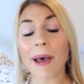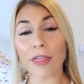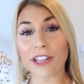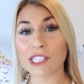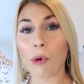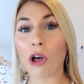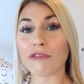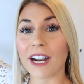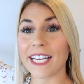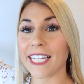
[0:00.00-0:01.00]
about this
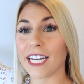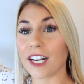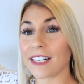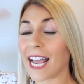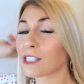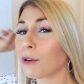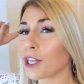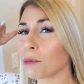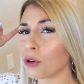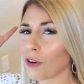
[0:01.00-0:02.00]
wall right here. Next we're
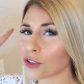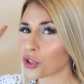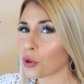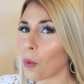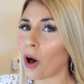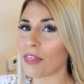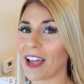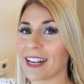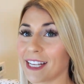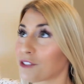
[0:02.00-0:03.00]
gonna move on to the wall
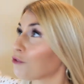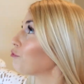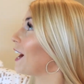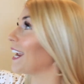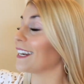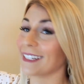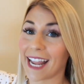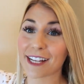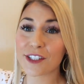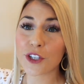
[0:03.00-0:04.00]
that is right
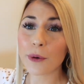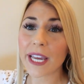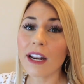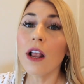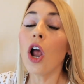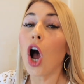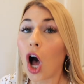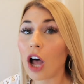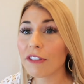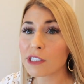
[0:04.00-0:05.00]
next to it.
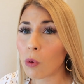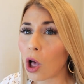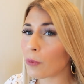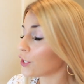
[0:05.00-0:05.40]
On this wall